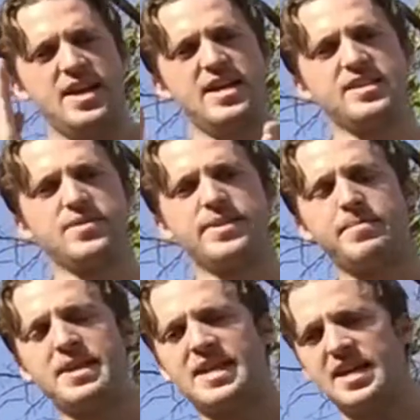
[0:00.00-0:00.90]
is going to
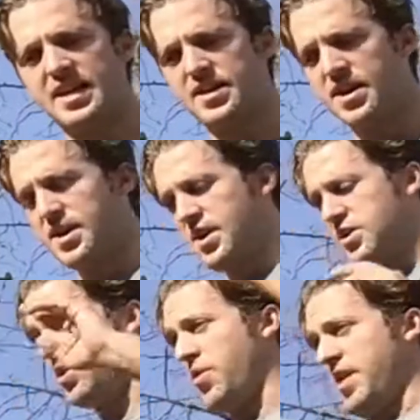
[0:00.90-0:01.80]
be key.
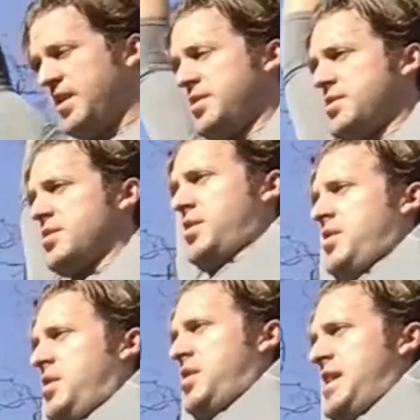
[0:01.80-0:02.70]
So this
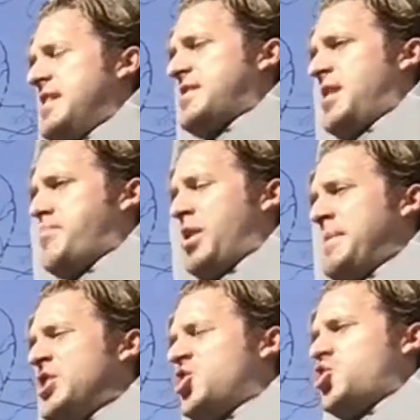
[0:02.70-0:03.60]
is going to bring
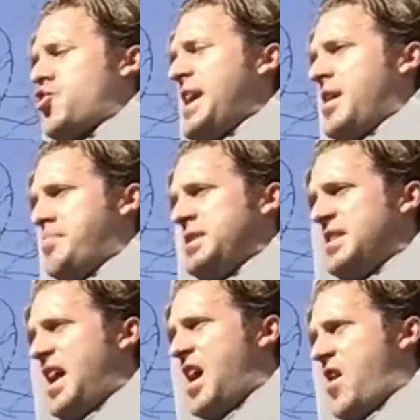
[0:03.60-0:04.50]
me straight up into
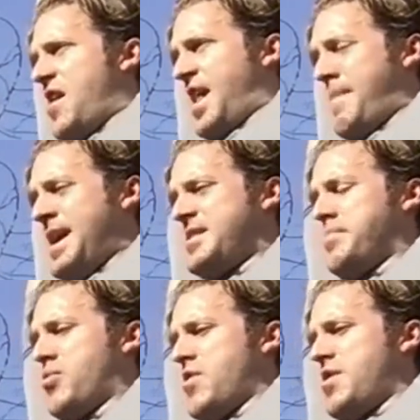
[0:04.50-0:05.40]
the air, and I may hit the
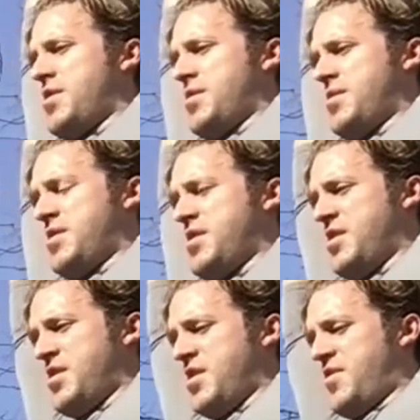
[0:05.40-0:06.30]
board.
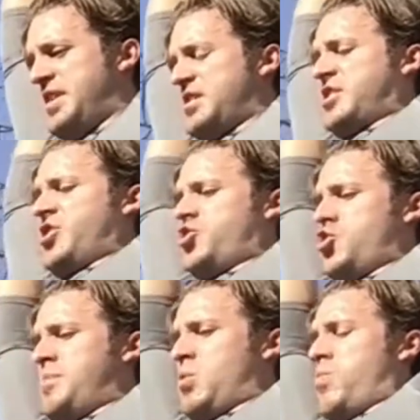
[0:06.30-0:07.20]
This is going to
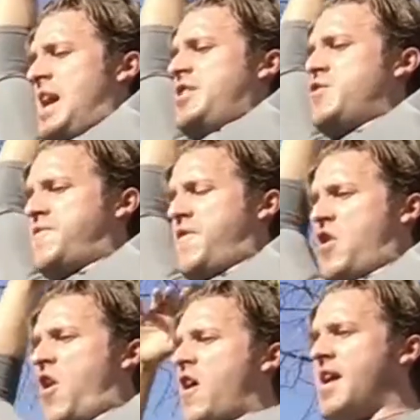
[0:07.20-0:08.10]
shoot me way too
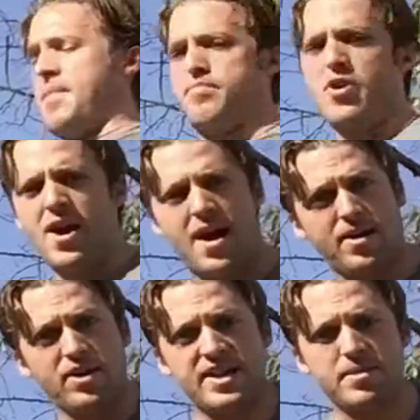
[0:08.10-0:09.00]
far, and I
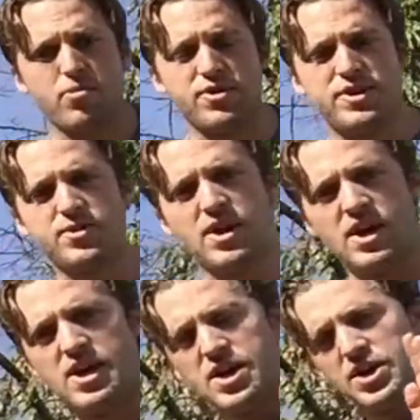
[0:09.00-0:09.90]
could hit the board too.
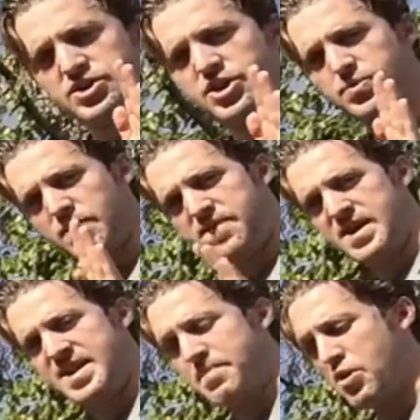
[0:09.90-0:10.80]
So you want to
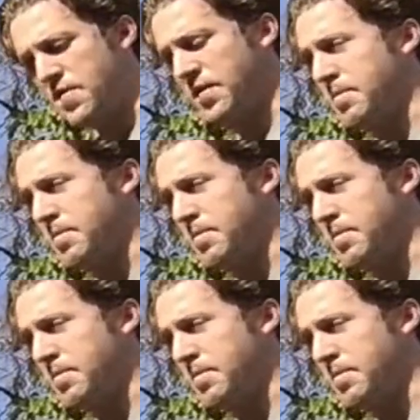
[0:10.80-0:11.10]
find that perfect